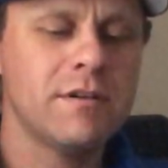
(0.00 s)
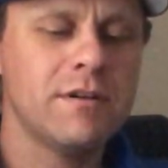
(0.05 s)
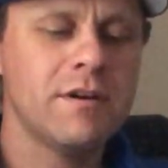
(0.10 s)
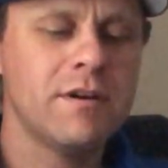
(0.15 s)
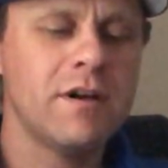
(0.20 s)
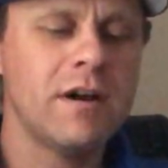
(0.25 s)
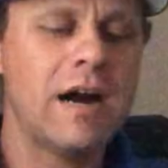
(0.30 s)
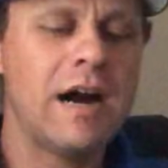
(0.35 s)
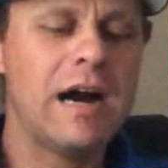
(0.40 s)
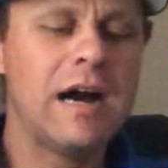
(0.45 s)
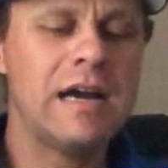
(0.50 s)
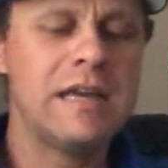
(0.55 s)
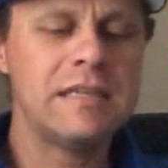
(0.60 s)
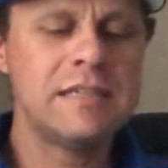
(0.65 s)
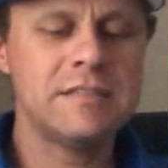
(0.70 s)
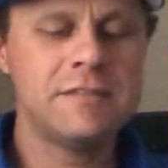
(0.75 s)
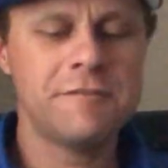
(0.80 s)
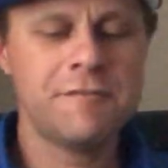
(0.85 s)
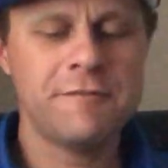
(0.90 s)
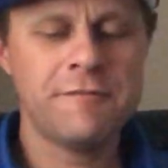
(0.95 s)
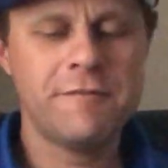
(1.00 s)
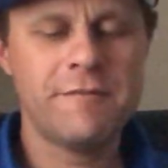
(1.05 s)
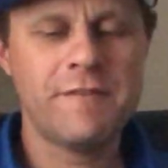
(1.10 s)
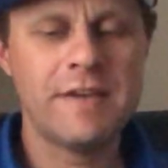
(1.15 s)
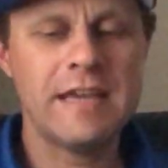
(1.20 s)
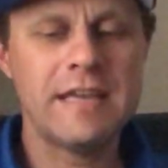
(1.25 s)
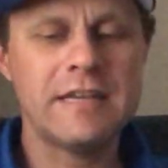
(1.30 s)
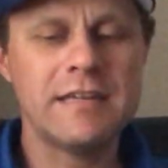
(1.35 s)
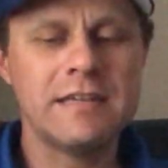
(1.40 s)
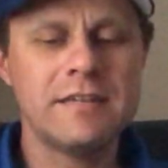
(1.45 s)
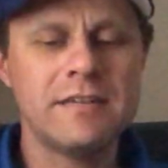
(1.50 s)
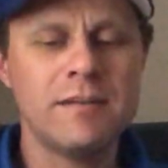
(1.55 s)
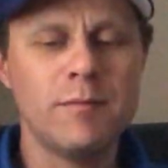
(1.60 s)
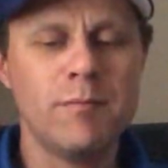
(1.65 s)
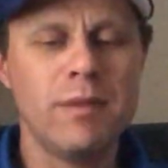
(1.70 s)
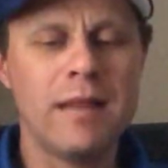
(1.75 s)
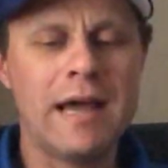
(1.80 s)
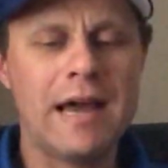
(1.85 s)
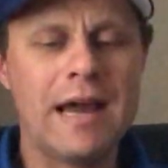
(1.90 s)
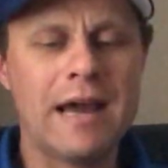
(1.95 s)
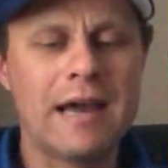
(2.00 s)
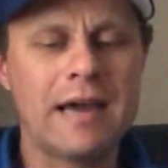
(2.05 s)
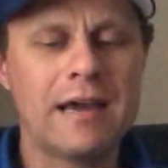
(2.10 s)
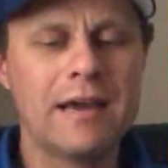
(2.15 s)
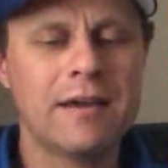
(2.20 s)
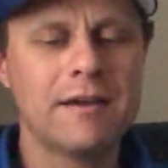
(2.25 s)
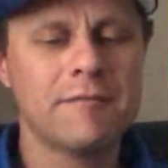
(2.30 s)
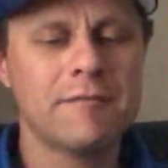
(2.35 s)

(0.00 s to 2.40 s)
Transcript: Her eyes faded to black.